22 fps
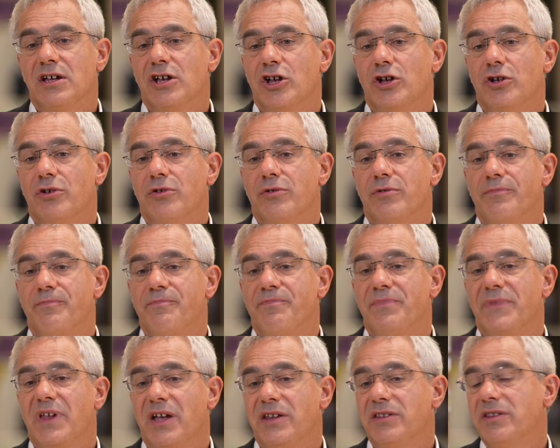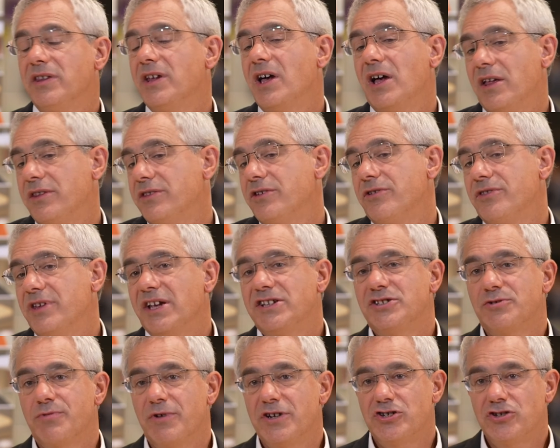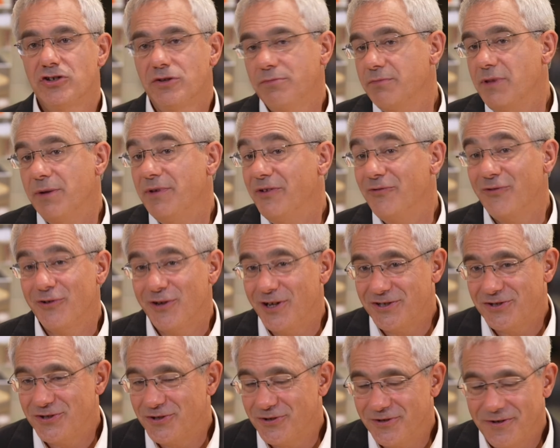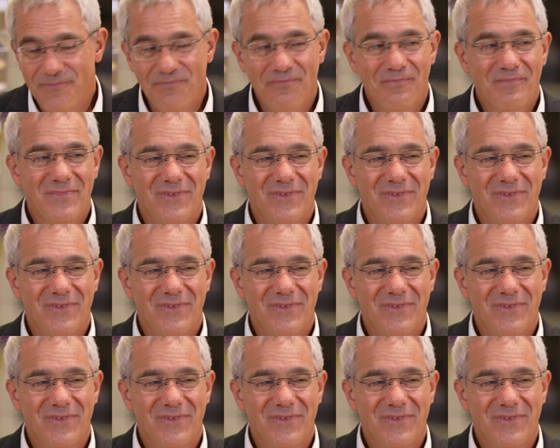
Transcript: Uh, and, and, the next question, maybe for next year,